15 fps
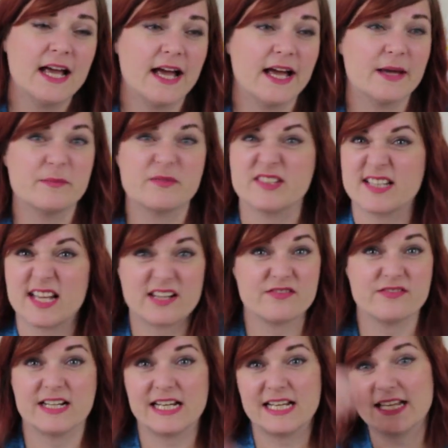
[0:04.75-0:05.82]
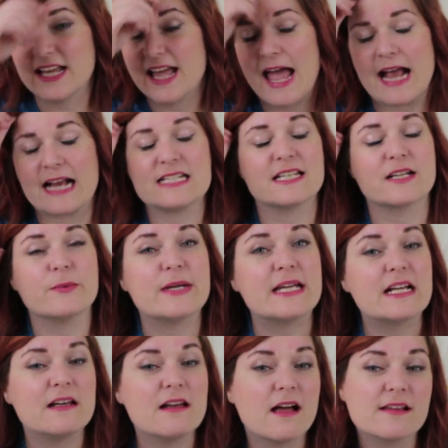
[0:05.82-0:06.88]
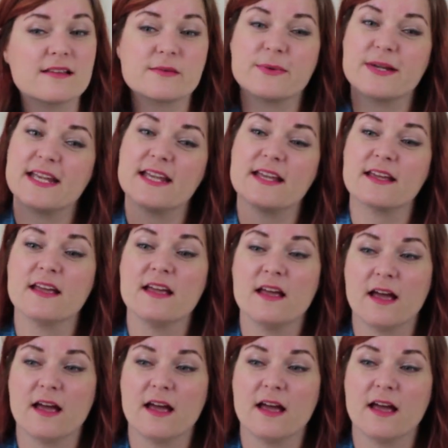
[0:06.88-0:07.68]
Just had a really hectic week last week.